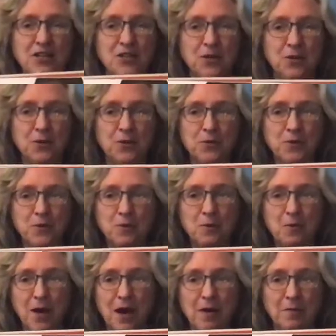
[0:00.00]
2
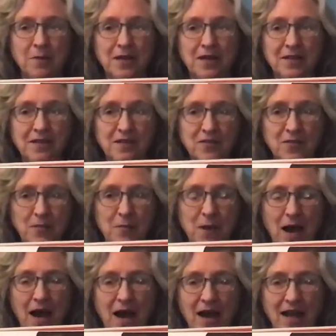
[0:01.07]
pumpkins for
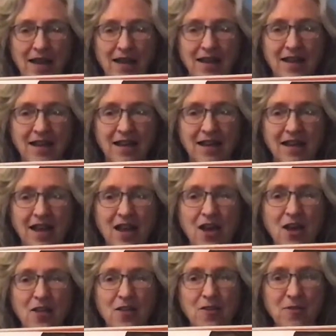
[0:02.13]
pie,
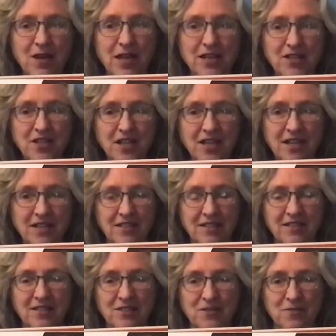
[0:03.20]
3
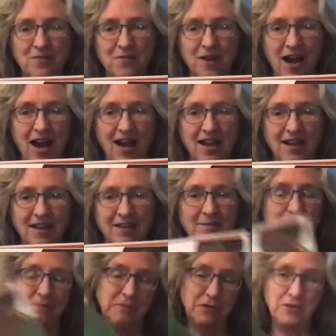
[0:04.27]
chickens to fry
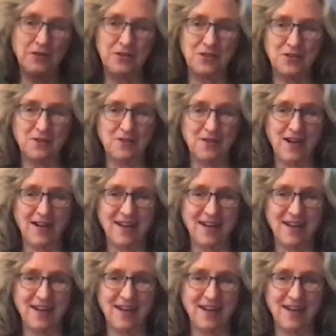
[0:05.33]
or stir fry,